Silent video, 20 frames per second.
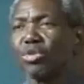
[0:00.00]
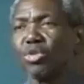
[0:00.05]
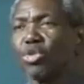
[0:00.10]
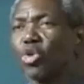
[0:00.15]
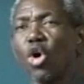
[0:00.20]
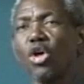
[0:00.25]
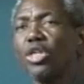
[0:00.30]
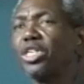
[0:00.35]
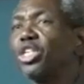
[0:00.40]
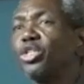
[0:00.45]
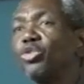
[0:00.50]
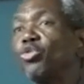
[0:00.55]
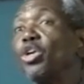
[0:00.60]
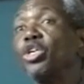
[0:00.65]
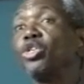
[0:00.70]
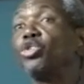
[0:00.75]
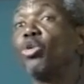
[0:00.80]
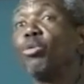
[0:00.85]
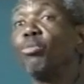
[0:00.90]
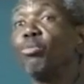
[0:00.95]
God is
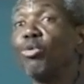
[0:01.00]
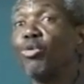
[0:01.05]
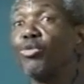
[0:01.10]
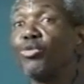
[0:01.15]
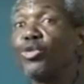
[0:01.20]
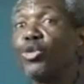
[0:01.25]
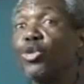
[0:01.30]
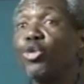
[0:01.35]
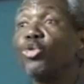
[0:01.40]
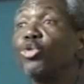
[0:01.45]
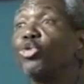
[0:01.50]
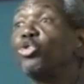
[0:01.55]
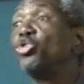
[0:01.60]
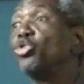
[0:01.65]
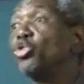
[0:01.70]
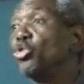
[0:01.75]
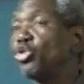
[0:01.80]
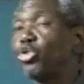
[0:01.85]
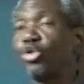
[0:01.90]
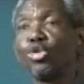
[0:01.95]
going to move through
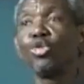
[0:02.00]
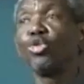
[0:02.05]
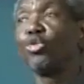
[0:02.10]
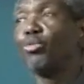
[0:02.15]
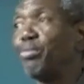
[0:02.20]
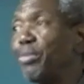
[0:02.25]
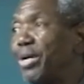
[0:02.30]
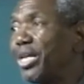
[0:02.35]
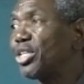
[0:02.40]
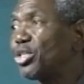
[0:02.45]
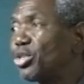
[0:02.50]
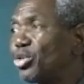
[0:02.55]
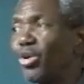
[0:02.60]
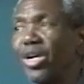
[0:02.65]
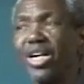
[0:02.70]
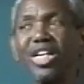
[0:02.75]
you, through me, through